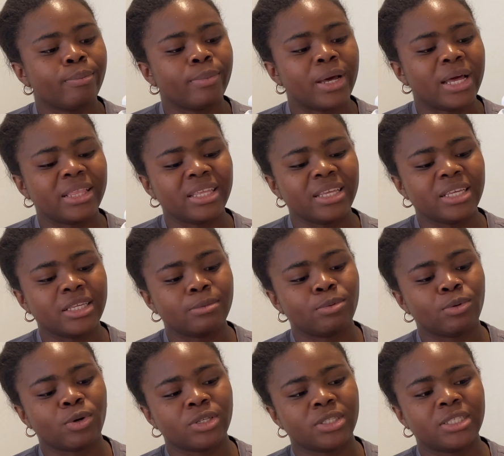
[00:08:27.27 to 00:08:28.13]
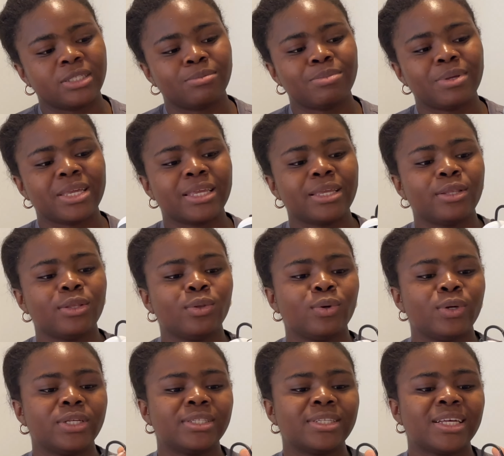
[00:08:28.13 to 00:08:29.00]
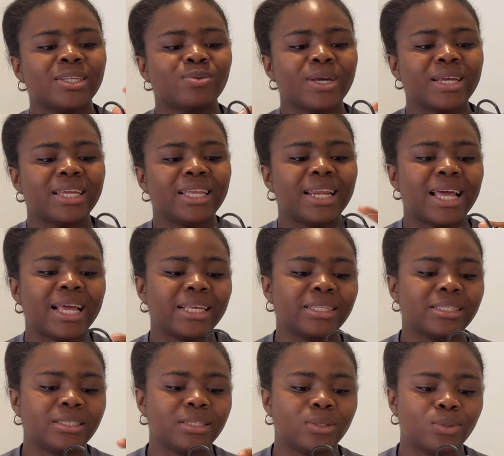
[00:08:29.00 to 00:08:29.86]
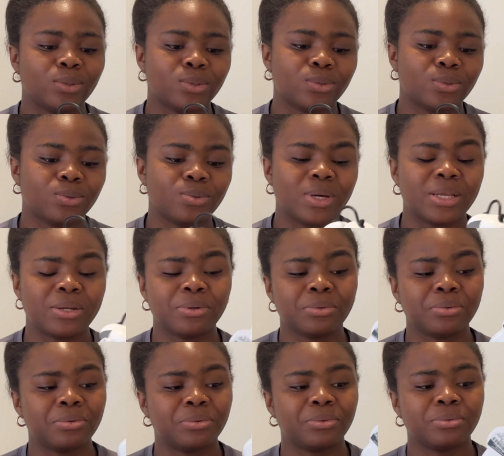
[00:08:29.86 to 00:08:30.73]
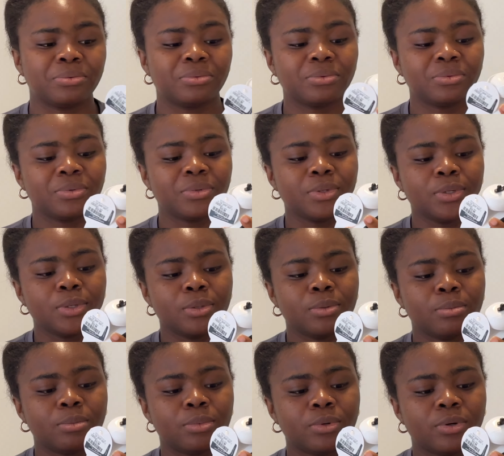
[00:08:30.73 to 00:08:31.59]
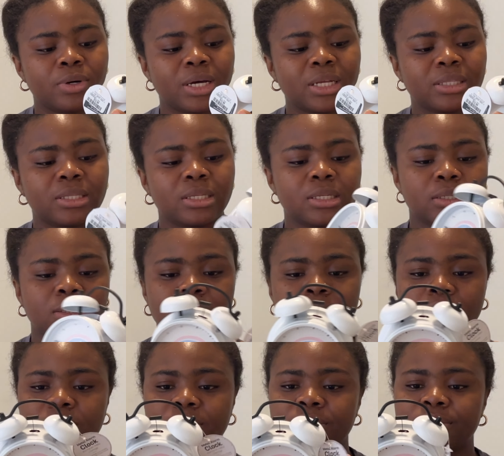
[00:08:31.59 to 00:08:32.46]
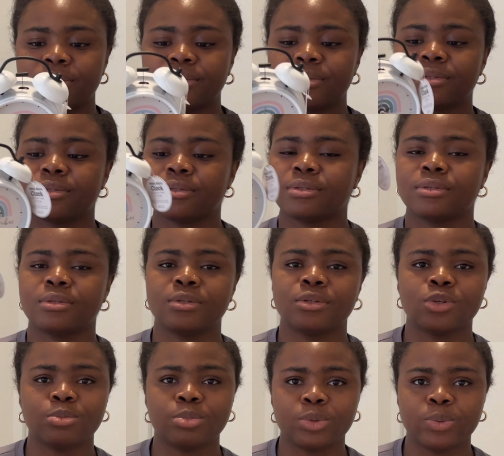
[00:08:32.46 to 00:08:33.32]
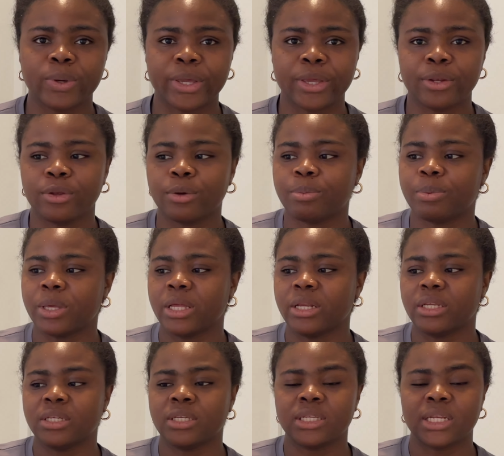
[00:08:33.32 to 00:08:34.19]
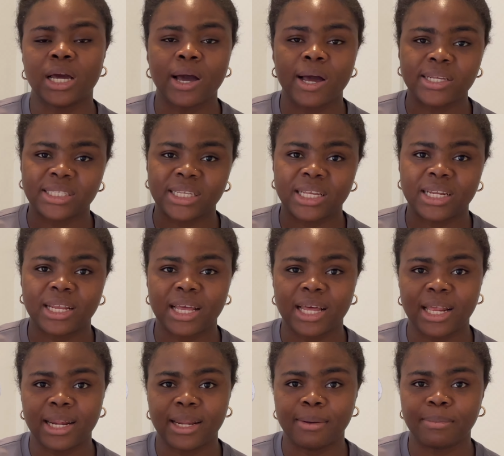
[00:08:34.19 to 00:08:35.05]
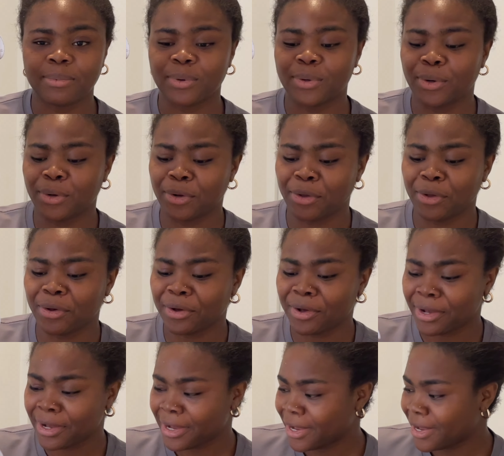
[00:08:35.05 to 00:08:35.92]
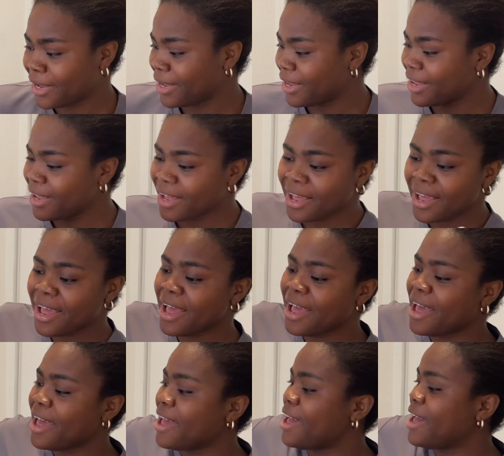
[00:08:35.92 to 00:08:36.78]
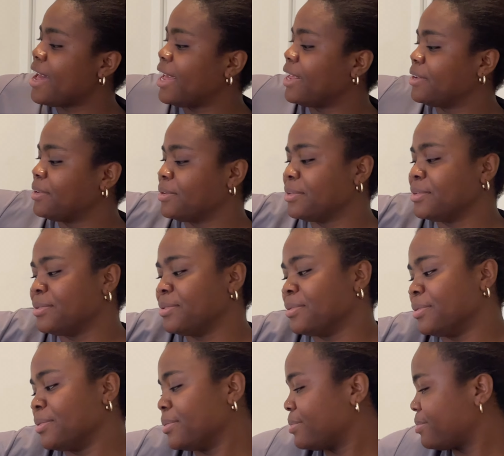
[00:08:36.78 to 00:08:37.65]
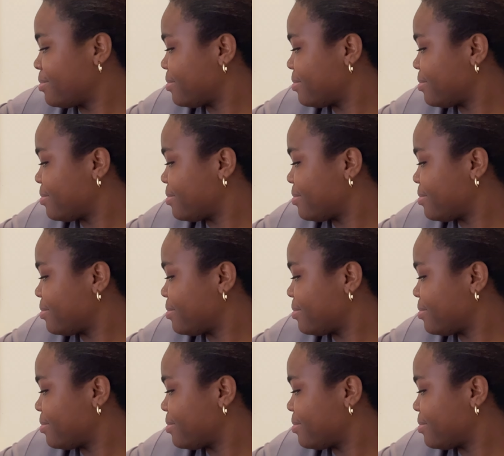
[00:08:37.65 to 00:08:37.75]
I think it's because it's making noise, that's why he likes it or so. I don't know. But at least he'll be waking up early. He now has an alarm clock. I don't know.